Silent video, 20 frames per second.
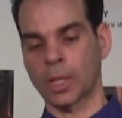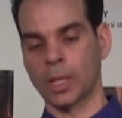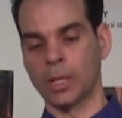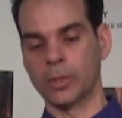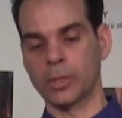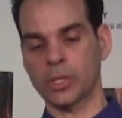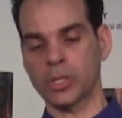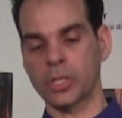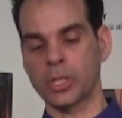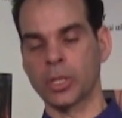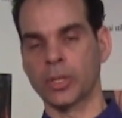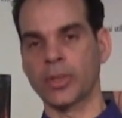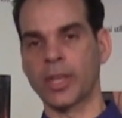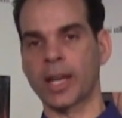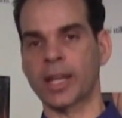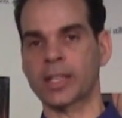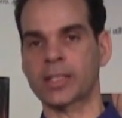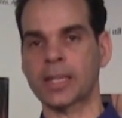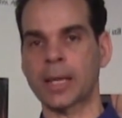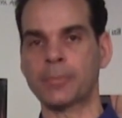in the shield
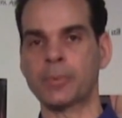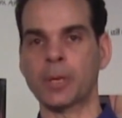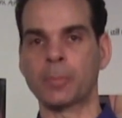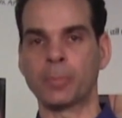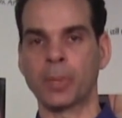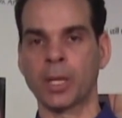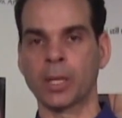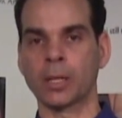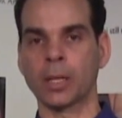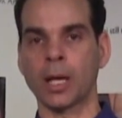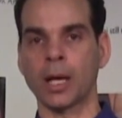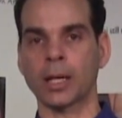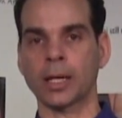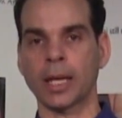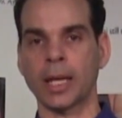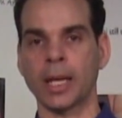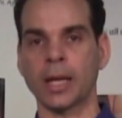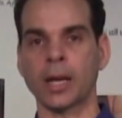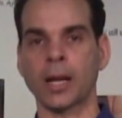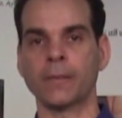that accepts a Pinlock
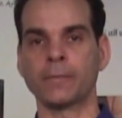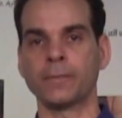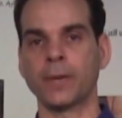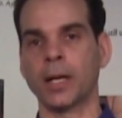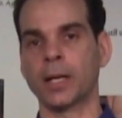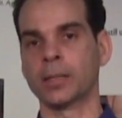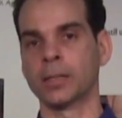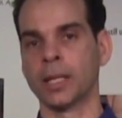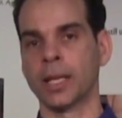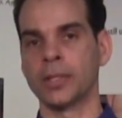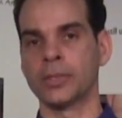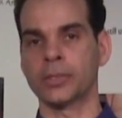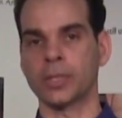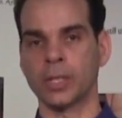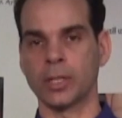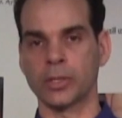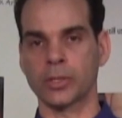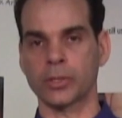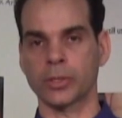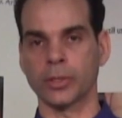anti-fog lens
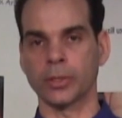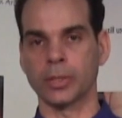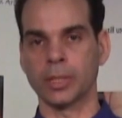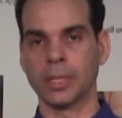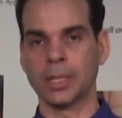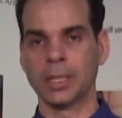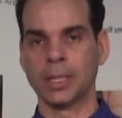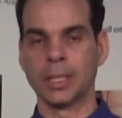insert.